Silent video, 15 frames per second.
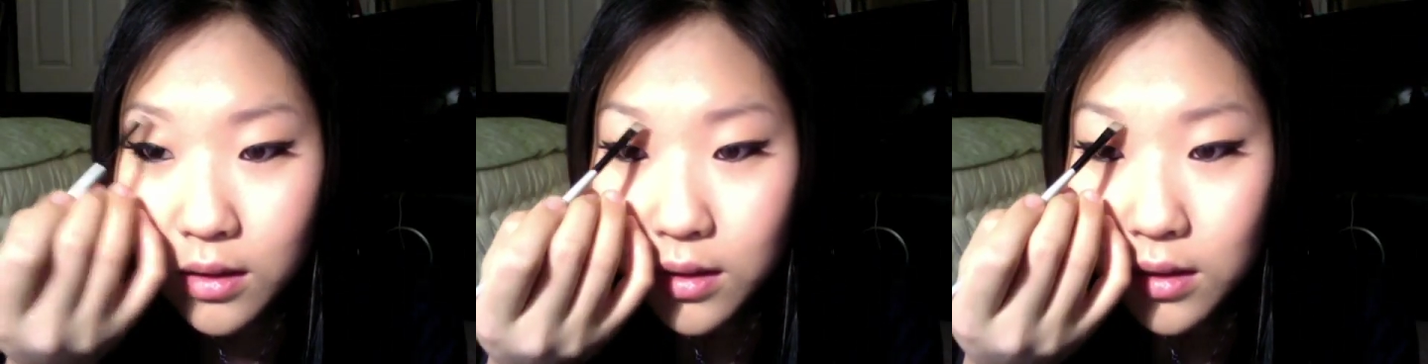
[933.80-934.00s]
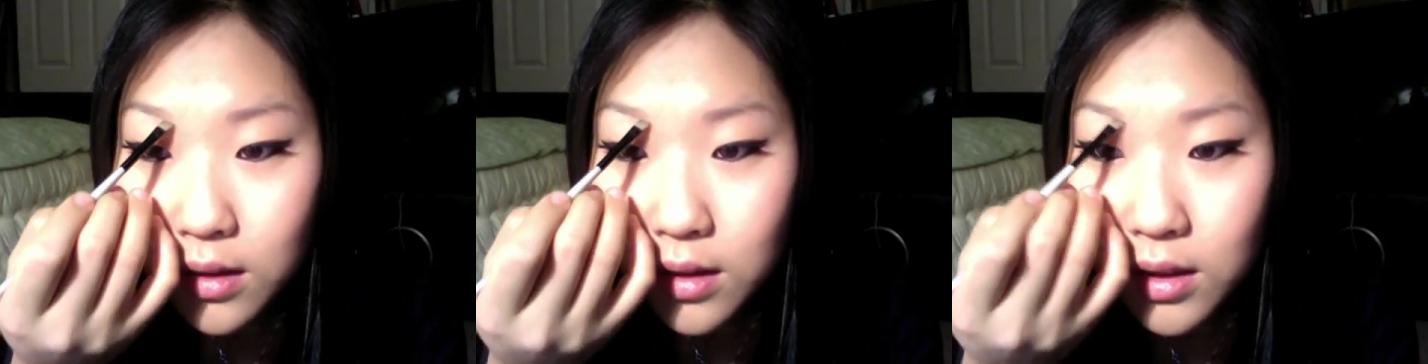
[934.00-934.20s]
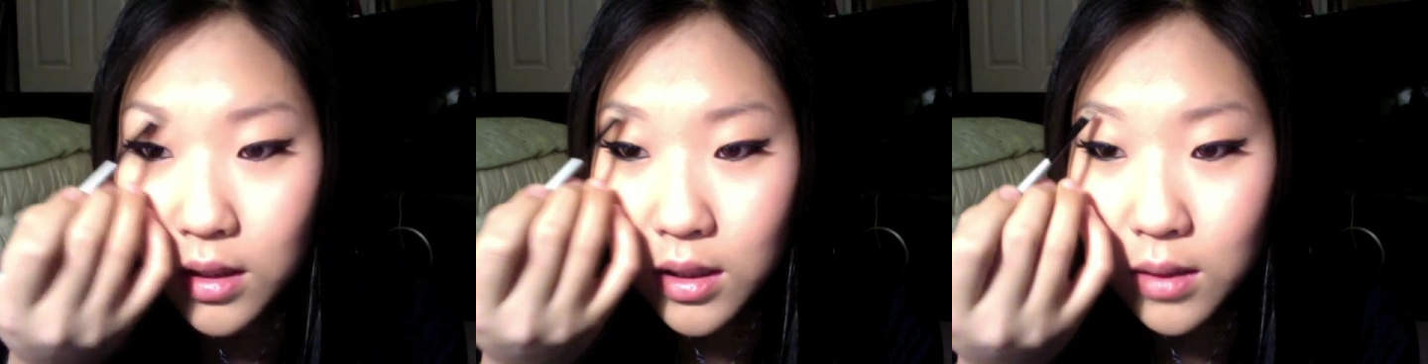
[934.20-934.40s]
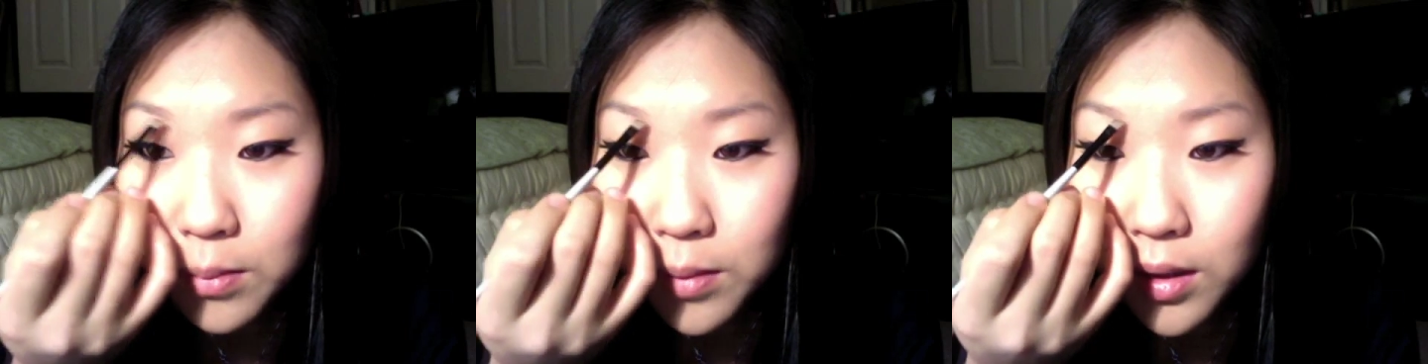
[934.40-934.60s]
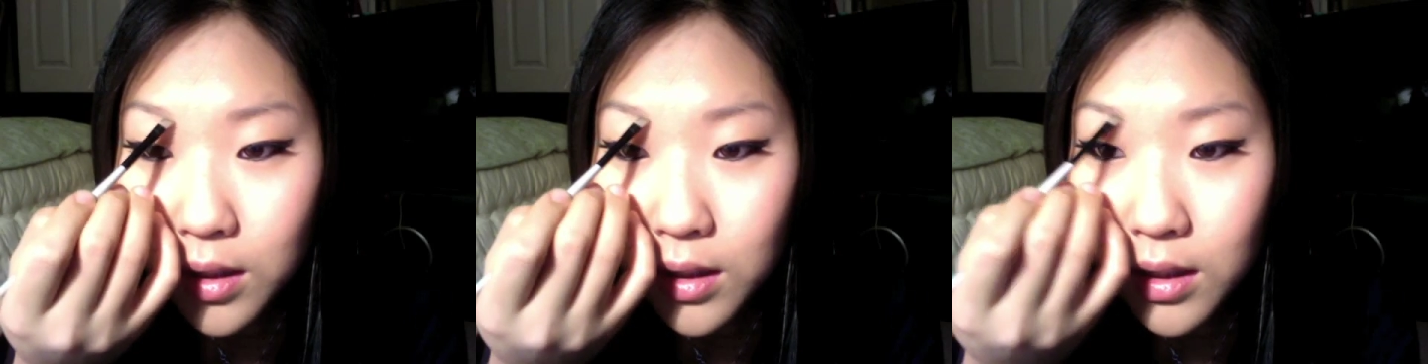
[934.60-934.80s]
just
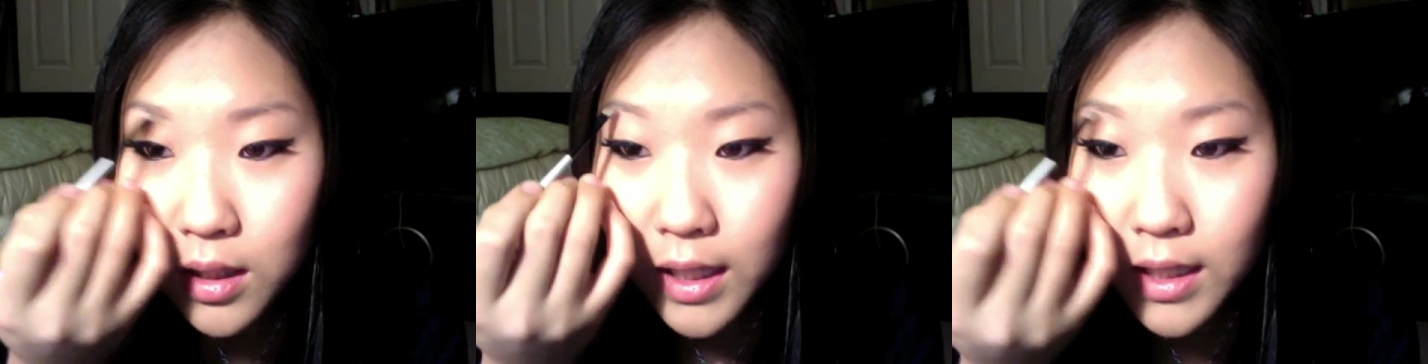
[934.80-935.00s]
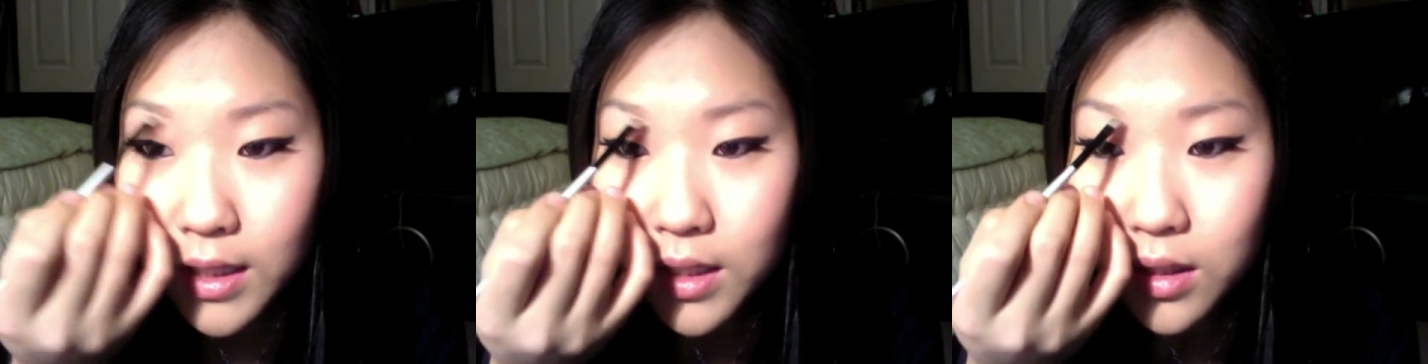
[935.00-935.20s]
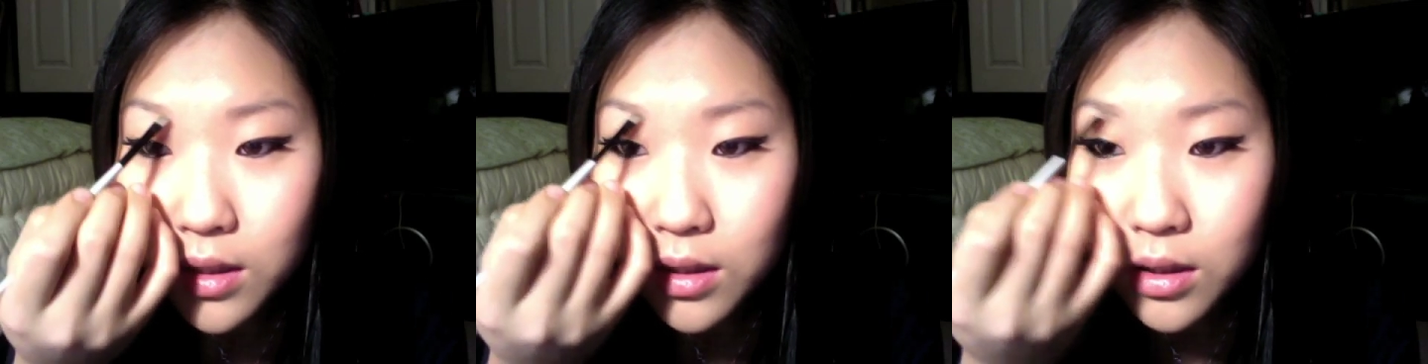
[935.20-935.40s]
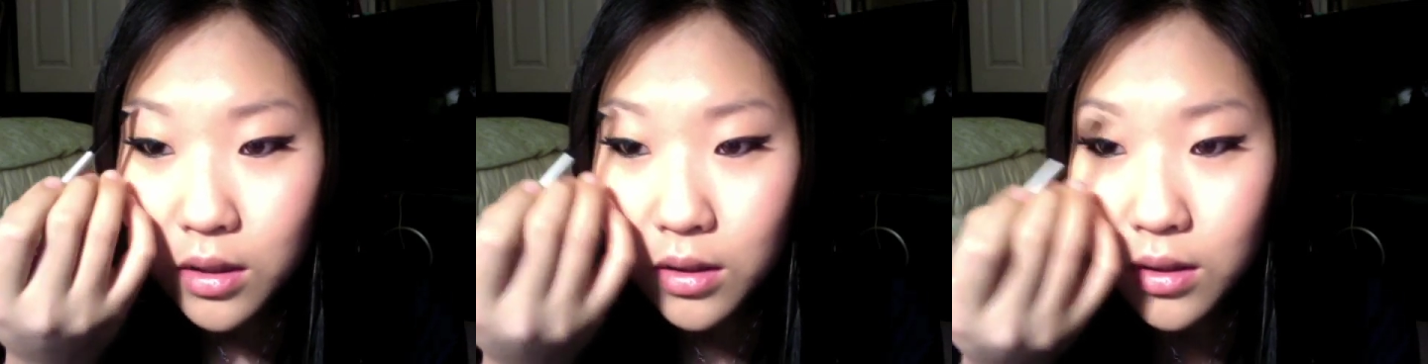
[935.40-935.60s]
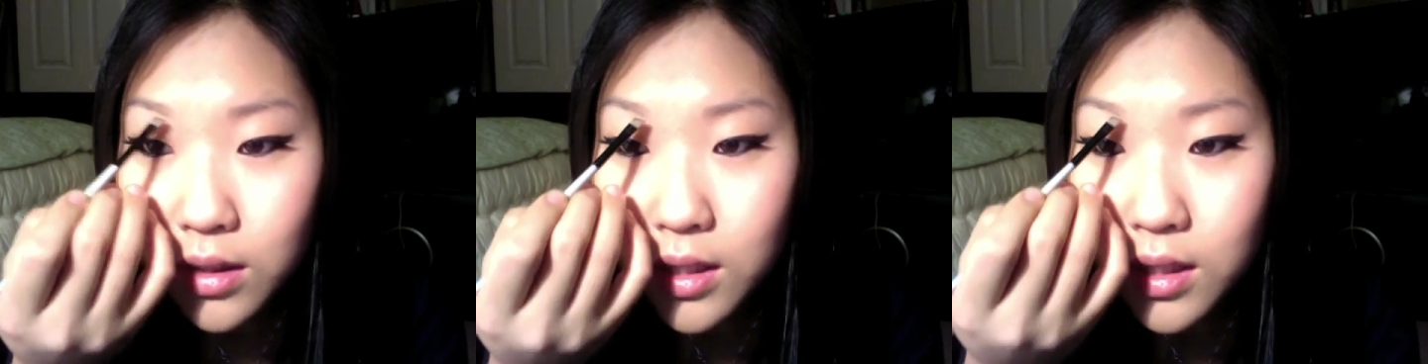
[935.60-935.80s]
small light
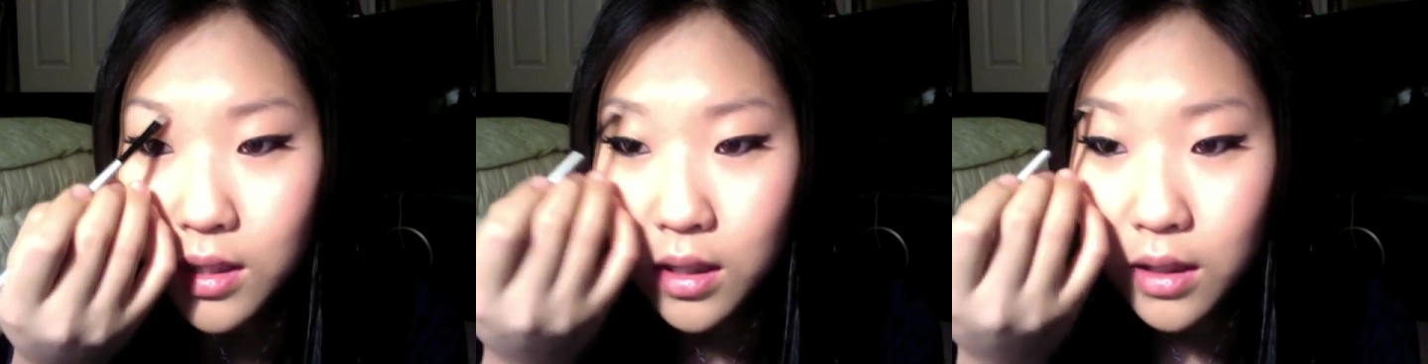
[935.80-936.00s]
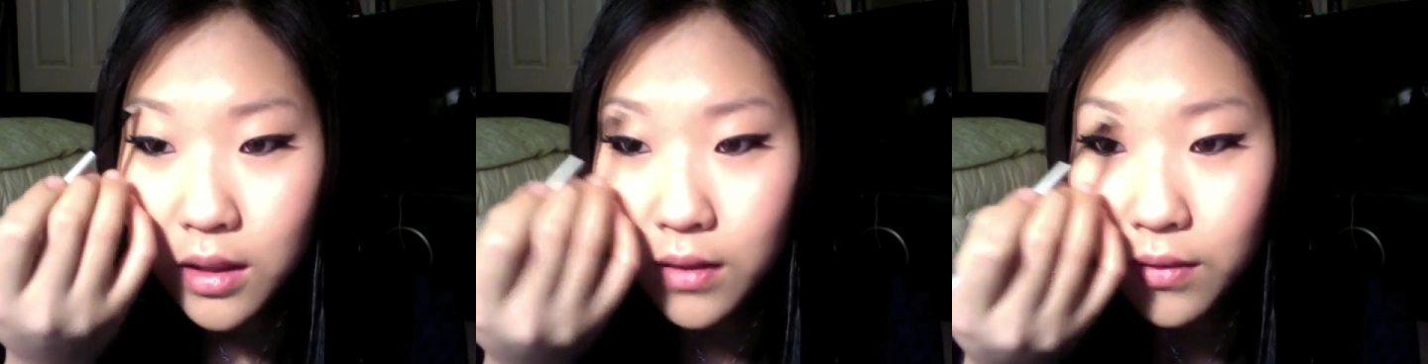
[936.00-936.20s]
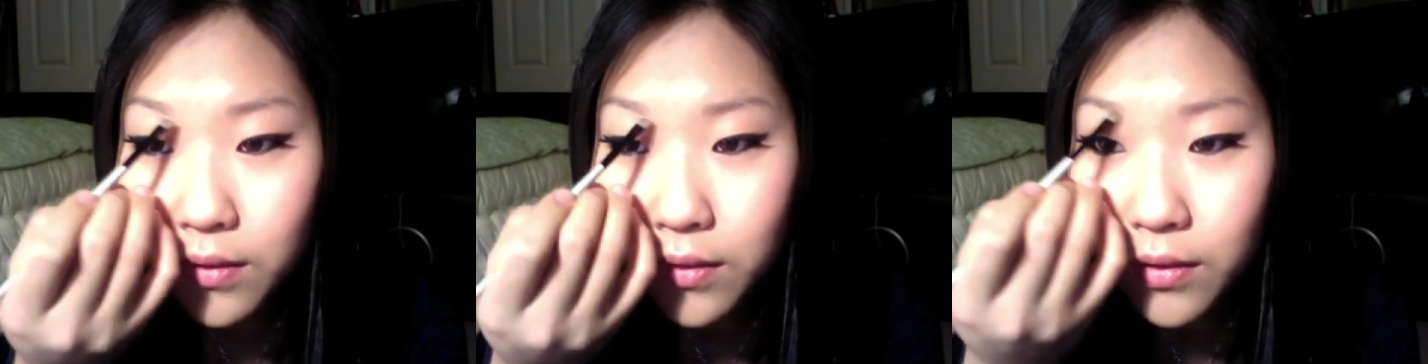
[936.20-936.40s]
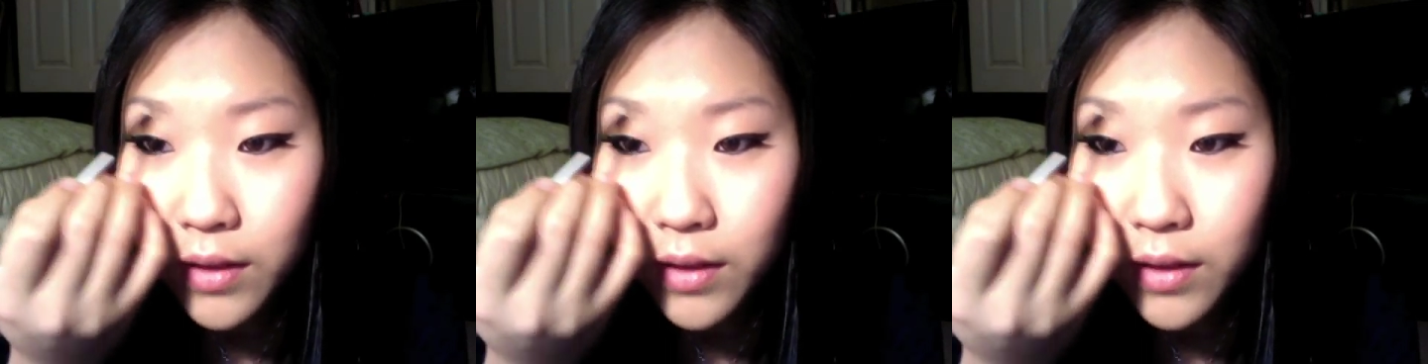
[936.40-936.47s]
strokes on the